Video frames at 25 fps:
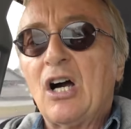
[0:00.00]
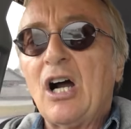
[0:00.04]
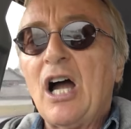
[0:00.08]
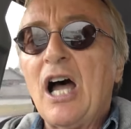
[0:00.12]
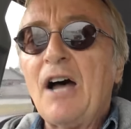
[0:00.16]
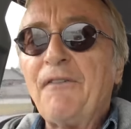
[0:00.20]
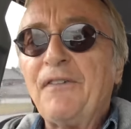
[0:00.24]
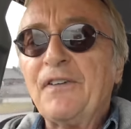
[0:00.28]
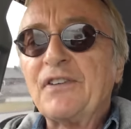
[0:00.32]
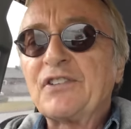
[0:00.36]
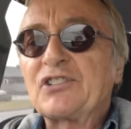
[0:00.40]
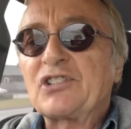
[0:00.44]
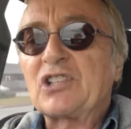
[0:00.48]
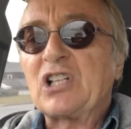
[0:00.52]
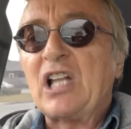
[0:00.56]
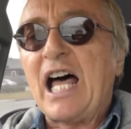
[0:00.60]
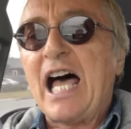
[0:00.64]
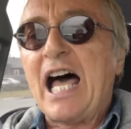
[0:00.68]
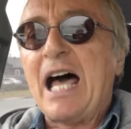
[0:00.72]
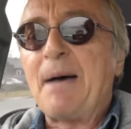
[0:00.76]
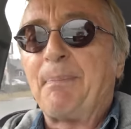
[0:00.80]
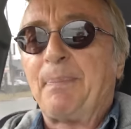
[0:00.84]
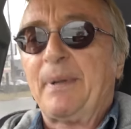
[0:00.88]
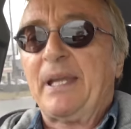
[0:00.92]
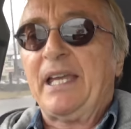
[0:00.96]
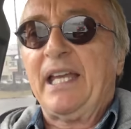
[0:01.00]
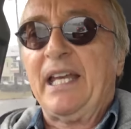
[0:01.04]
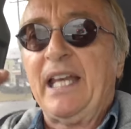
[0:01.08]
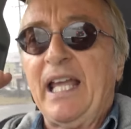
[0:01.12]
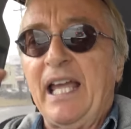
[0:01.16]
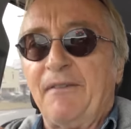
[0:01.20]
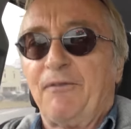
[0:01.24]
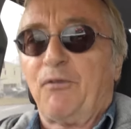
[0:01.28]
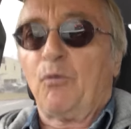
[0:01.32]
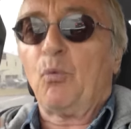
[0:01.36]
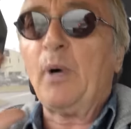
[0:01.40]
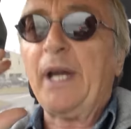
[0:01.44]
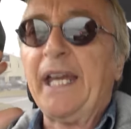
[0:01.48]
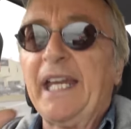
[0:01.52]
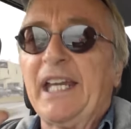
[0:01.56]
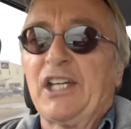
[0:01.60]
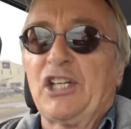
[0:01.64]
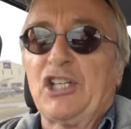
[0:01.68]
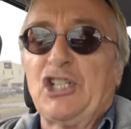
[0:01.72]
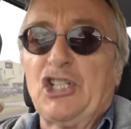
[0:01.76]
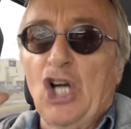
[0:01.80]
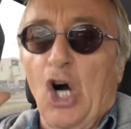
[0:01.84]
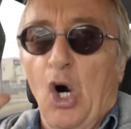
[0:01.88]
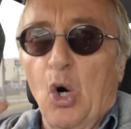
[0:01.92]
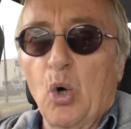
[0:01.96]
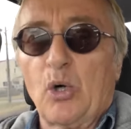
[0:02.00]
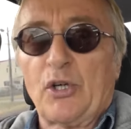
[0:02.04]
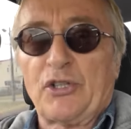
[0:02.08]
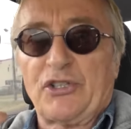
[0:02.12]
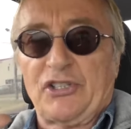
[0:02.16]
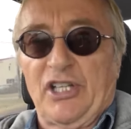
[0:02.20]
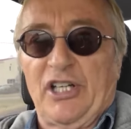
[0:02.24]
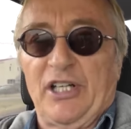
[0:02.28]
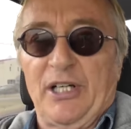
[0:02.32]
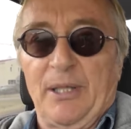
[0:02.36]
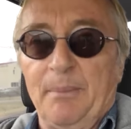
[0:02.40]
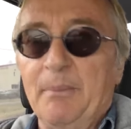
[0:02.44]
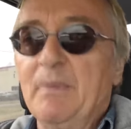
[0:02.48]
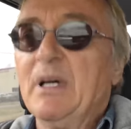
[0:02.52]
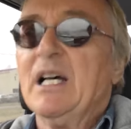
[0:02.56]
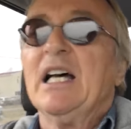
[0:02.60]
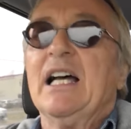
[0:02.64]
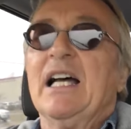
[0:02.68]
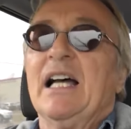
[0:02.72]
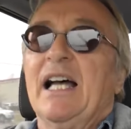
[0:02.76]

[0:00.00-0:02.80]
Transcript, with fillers: are often sloppy and have weak yokes in them.